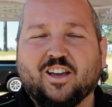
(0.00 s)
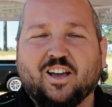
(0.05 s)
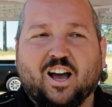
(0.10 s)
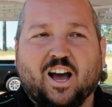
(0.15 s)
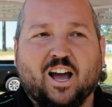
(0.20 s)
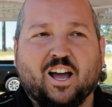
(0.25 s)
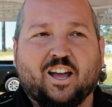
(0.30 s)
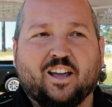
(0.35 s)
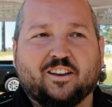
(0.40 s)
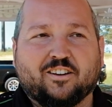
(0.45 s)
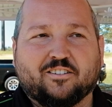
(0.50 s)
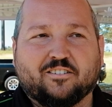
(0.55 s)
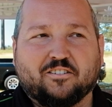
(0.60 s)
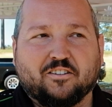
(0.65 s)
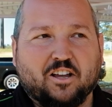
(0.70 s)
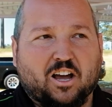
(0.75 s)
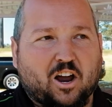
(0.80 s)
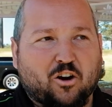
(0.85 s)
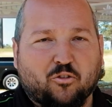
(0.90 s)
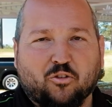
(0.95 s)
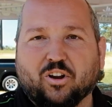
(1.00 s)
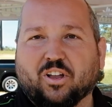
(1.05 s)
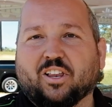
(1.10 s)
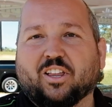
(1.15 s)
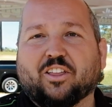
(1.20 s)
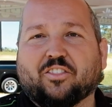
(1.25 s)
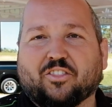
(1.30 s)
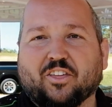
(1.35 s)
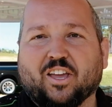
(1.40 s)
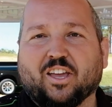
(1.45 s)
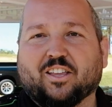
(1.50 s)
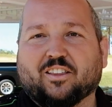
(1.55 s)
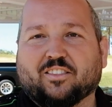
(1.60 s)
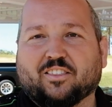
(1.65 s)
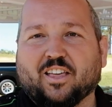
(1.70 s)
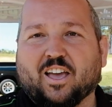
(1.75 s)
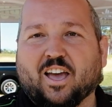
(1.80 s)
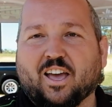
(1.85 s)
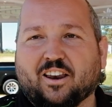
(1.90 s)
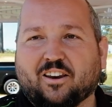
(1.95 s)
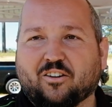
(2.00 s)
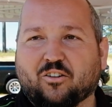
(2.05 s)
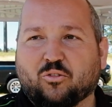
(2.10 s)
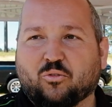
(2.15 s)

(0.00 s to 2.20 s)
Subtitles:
I really think that